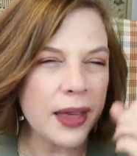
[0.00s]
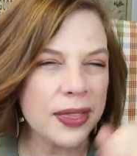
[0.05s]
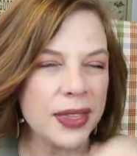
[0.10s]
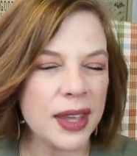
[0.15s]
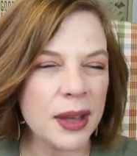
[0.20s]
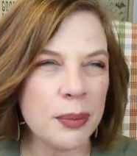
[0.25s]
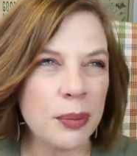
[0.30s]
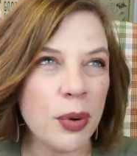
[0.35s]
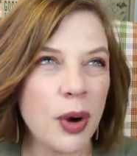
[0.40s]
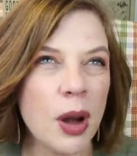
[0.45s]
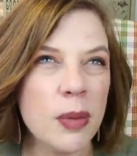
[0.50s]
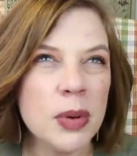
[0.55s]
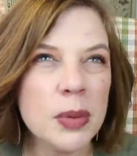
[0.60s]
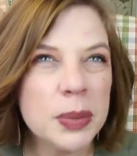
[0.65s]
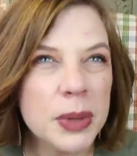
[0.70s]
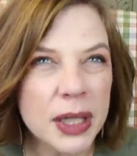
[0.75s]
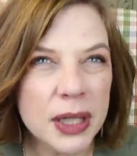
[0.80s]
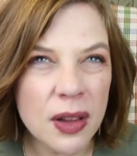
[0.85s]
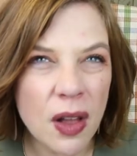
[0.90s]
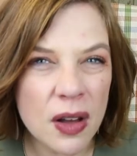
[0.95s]
I think
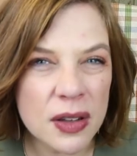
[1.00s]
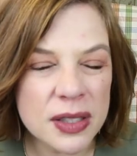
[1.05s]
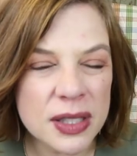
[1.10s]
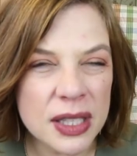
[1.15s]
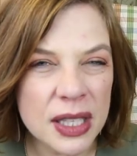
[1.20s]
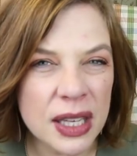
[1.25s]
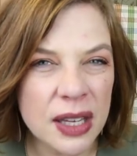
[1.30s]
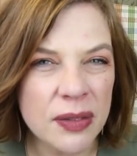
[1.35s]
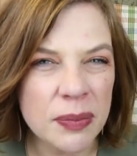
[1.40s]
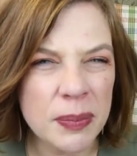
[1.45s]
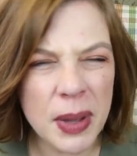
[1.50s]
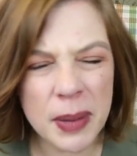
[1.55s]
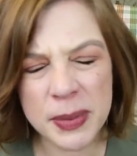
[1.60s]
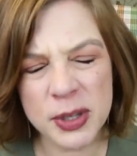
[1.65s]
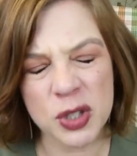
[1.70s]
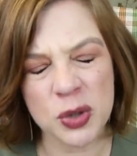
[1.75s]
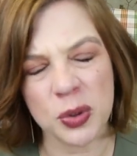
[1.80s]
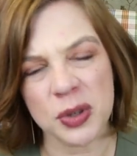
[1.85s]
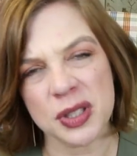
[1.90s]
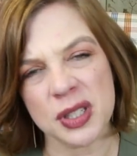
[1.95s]
probably long sleeve,
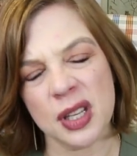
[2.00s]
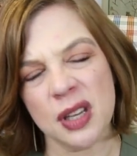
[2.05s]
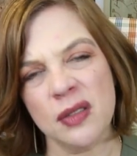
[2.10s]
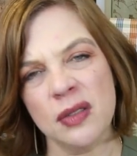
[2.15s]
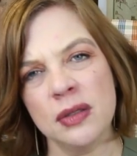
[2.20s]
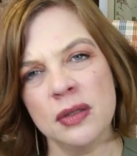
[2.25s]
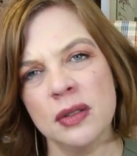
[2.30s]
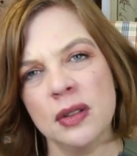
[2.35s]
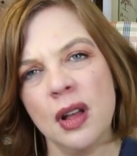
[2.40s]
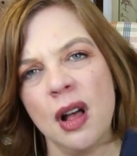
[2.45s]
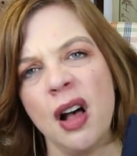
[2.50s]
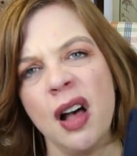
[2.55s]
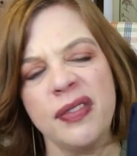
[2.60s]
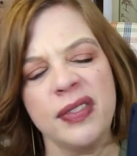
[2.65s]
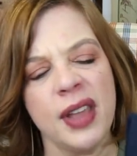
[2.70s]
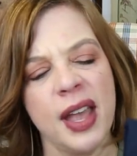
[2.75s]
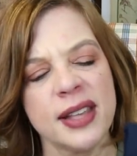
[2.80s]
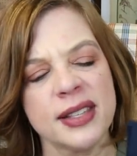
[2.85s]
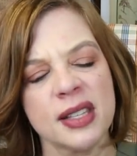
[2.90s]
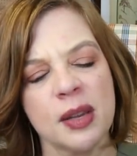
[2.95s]
maybe short sleeve. I'll
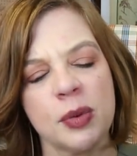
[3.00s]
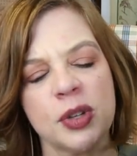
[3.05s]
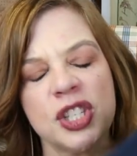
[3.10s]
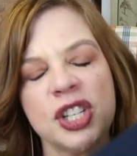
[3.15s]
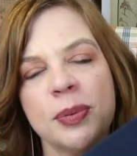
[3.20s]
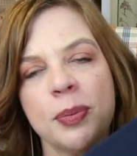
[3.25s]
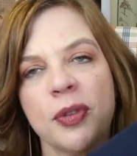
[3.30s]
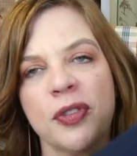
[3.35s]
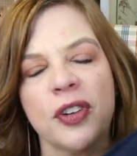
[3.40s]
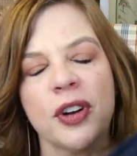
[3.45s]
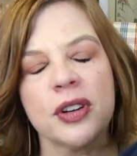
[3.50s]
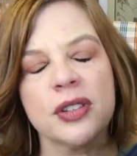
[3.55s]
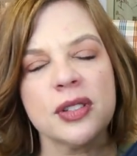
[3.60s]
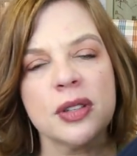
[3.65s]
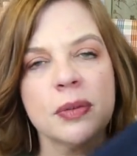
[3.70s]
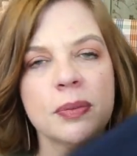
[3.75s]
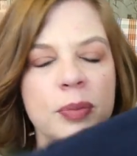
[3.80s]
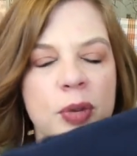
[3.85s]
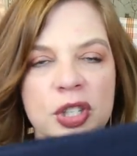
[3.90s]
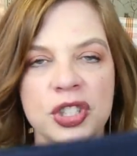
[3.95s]
have to ask him what she
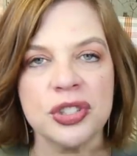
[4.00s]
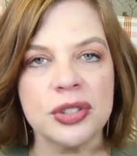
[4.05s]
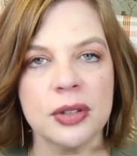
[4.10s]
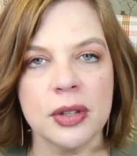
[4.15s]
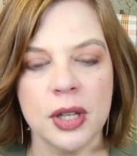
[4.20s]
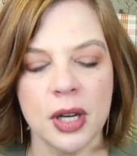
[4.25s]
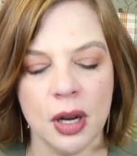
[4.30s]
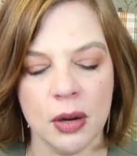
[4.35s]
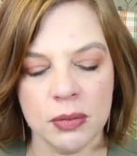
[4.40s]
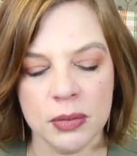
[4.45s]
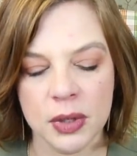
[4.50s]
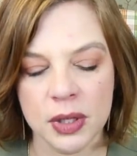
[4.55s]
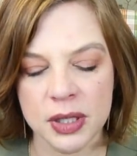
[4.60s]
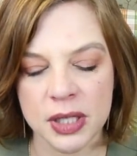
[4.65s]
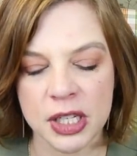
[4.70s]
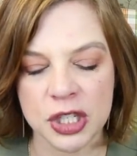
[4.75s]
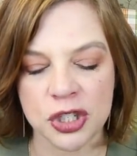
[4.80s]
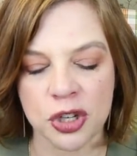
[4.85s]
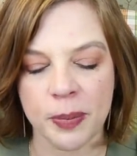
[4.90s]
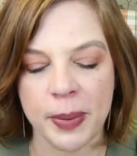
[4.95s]
prefers, which, you know,
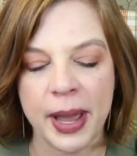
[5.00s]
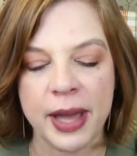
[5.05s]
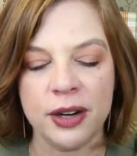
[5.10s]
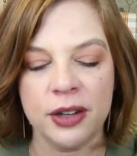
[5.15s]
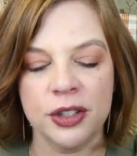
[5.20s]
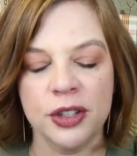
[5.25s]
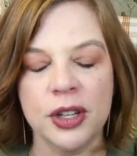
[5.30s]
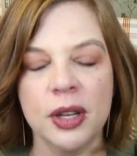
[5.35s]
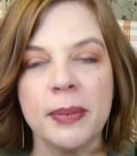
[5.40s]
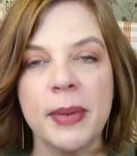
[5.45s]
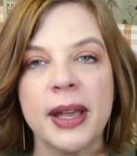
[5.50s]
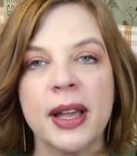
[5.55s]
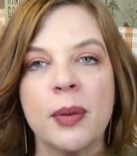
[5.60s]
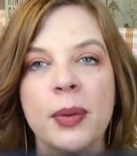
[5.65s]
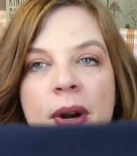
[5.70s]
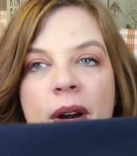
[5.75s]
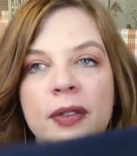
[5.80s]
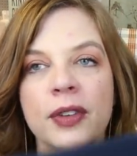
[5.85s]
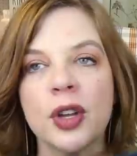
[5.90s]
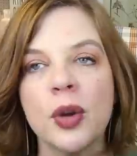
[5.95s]
t-shirt pattern, you can make
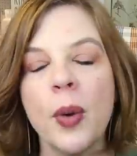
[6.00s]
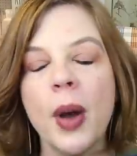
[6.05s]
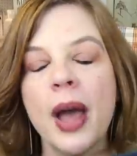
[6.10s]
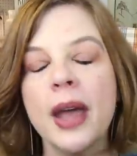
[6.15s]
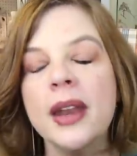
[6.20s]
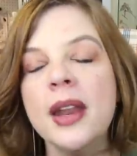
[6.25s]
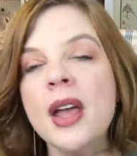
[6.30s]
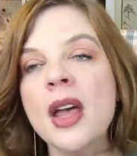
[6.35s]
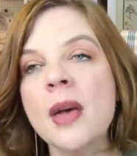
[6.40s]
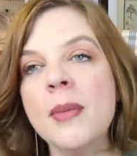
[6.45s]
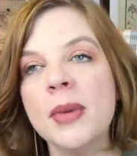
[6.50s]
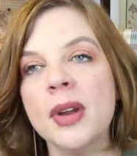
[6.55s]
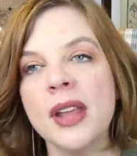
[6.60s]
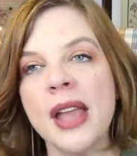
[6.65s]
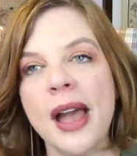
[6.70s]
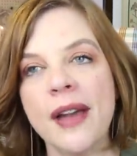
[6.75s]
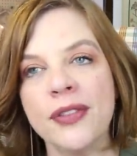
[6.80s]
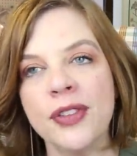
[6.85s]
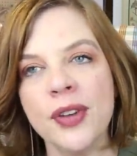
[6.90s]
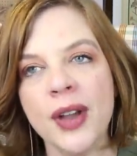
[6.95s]
it whatever you want. But
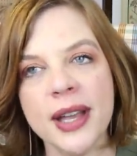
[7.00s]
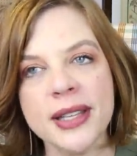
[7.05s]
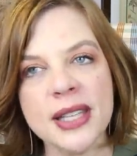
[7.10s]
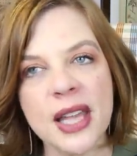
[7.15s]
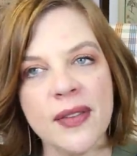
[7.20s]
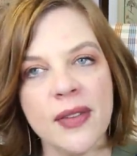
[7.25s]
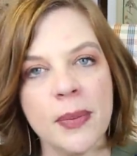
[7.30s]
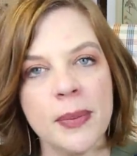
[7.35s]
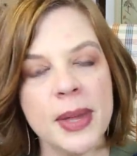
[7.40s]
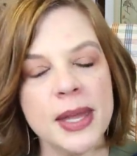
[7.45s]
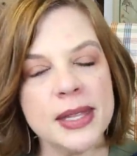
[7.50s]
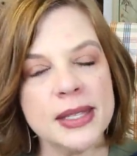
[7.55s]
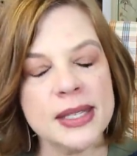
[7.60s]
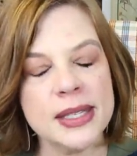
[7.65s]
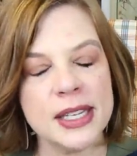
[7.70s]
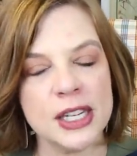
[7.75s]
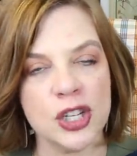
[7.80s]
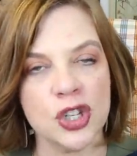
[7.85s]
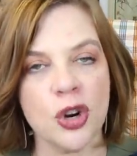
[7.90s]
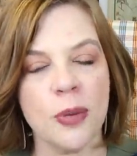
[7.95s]
yeah, if you guys have a
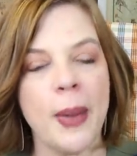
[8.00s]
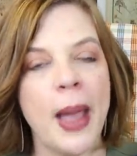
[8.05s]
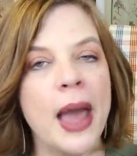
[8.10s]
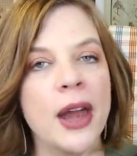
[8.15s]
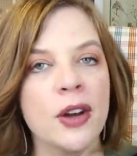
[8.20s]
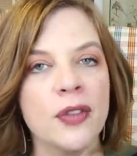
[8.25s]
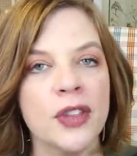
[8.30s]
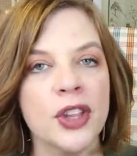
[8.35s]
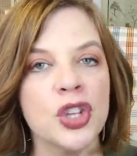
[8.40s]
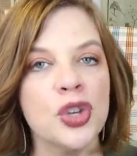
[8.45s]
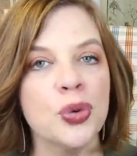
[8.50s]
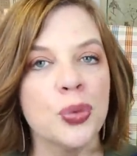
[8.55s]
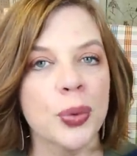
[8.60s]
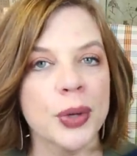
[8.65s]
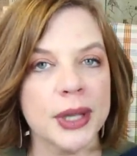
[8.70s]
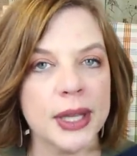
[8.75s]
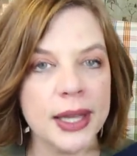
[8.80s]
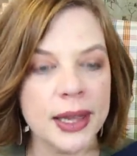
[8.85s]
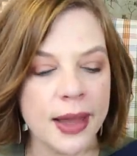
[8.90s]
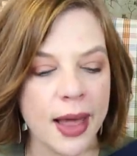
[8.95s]
men's t-shirt pattern that you
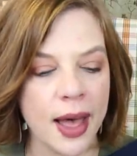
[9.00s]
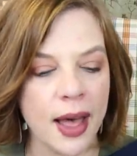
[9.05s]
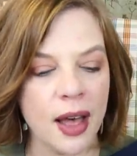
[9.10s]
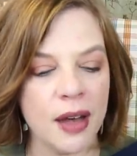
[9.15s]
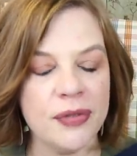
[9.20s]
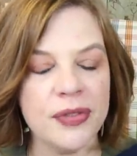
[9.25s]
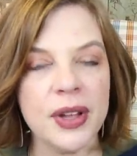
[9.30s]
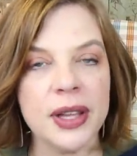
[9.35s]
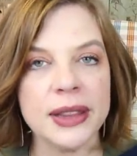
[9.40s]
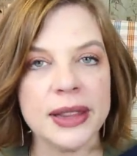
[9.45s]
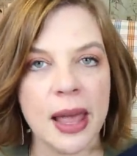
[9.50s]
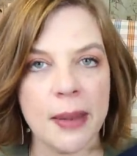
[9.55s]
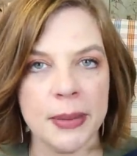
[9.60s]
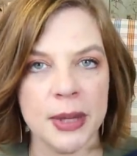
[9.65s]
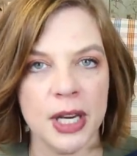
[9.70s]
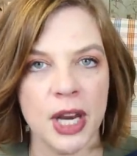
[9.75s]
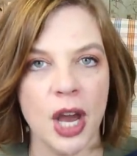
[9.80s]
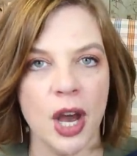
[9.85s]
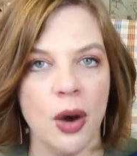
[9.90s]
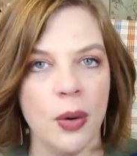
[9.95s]
really love,
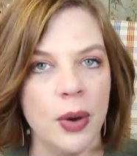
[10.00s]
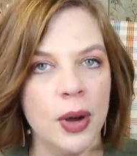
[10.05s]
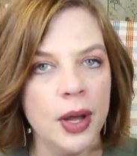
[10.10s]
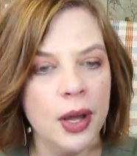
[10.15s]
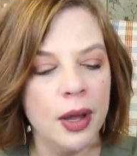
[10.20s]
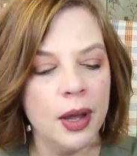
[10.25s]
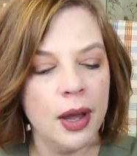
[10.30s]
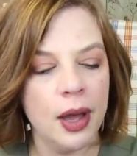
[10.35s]
let me know.